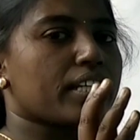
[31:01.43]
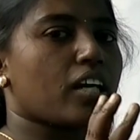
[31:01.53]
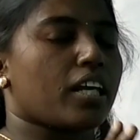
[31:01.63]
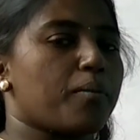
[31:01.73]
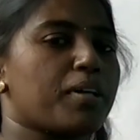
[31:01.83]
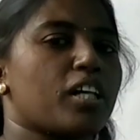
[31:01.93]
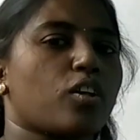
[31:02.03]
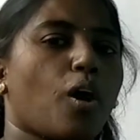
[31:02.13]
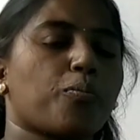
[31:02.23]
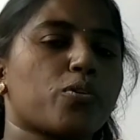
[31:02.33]
the
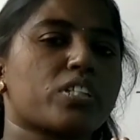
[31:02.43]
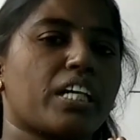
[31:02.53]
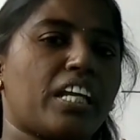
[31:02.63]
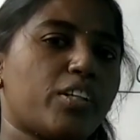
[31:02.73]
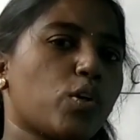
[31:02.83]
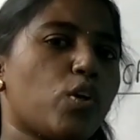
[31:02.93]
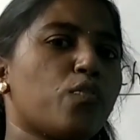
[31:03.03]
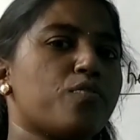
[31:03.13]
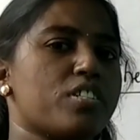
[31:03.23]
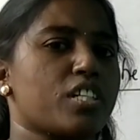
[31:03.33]
chemical compounds can
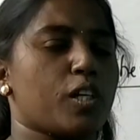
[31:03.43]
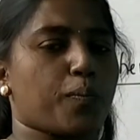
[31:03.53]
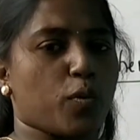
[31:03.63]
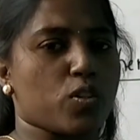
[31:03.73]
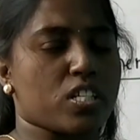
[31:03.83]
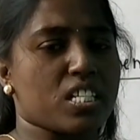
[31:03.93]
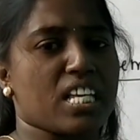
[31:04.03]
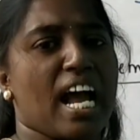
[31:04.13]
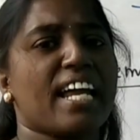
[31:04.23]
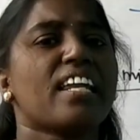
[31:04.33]
undergo physical
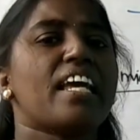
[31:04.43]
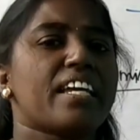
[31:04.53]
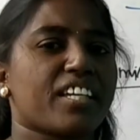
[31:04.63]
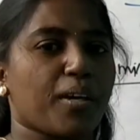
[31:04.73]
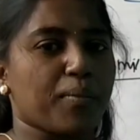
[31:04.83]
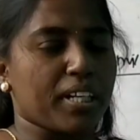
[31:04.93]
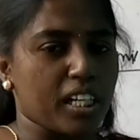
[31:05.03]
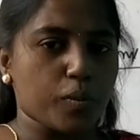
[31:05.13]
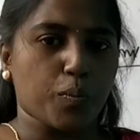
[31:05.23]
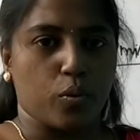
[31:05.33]
process or
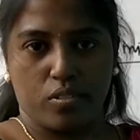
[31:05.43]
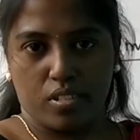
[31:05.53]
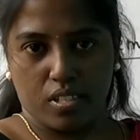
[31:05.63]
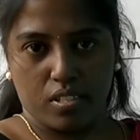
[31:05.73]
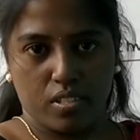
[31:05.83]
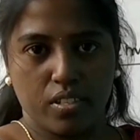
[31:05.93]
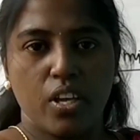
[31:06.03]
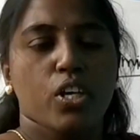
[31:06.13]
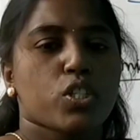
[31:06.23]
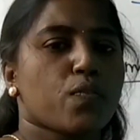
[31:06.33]
chemical process.
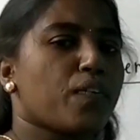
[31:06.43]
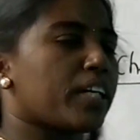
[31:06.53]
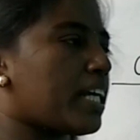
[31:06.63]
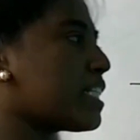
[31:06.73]
So for